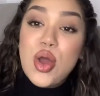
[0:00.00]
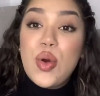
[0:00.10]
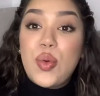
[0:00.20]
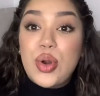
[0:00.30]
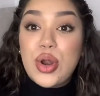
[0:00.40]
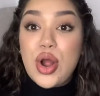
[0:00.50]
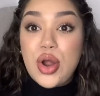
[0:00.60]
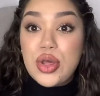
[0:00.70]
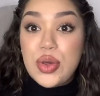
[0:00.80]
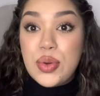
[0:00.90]
Or are
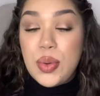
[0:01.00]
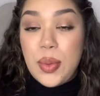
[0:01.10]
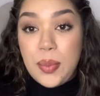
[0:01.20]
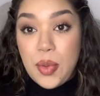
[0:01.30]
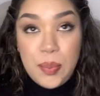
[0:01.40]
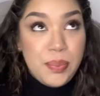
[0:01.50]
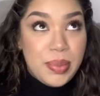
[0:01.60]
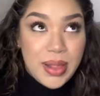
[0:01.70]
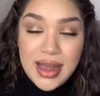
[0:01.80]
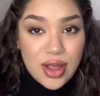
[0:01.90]
you
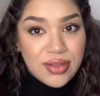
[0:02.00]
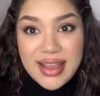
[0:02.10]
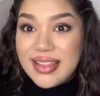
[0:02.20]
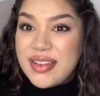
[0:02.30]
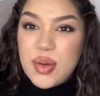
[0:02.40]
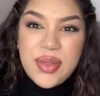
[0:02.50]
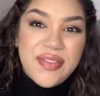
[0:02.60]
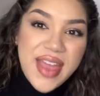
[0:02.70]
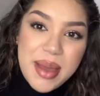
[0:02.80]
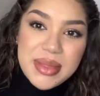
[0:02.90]
planning on like living with
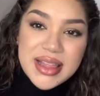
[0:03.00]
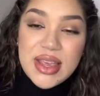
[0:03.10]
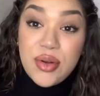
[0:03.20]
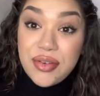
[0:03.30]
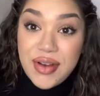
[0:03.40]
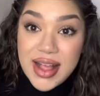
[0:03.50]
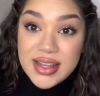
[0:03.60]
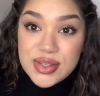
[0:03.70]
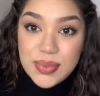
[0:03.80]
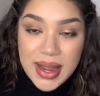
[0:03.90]
family or
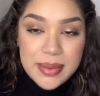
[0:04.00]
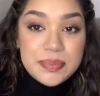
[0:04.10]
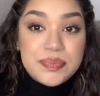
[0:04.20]
friends, right?